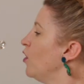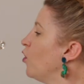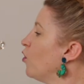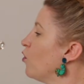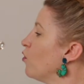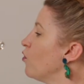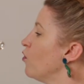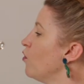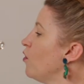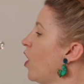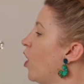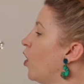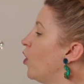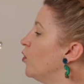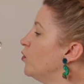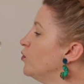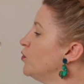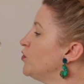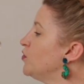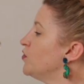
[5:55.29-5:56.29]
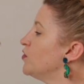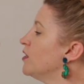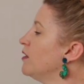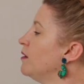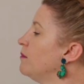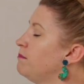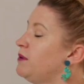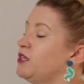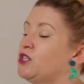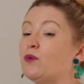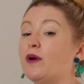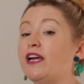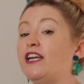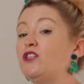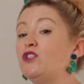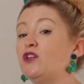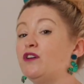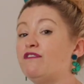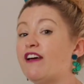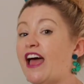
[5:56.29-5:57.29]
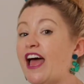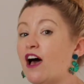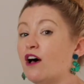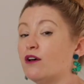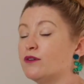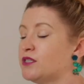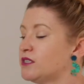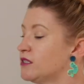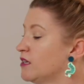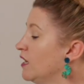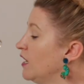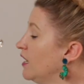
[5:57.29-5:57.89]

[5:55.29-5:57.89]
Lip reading: O, Z, between two vowels.